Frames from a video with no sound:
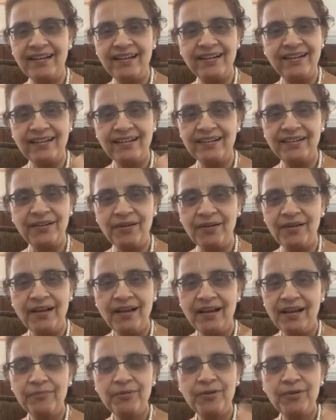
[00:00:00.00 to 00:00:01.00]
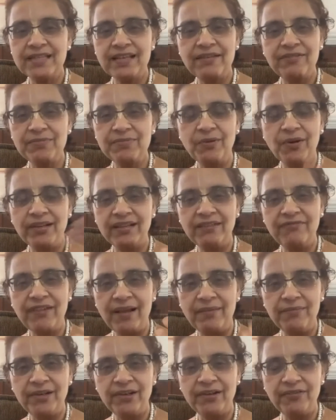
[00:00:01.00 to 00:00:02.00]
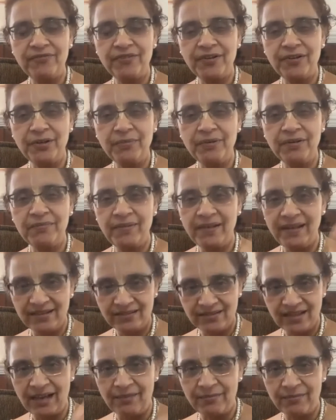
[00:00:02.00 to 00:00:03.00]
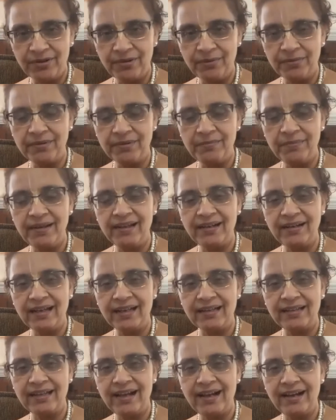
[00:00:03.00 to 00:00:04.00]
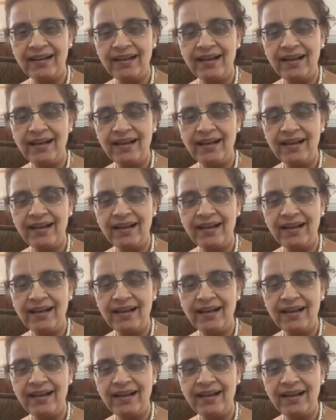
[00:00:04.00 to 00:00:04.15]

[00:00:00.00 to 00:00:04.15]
And, you know, because I was born in the family of a human being, so I'm a human being, like that.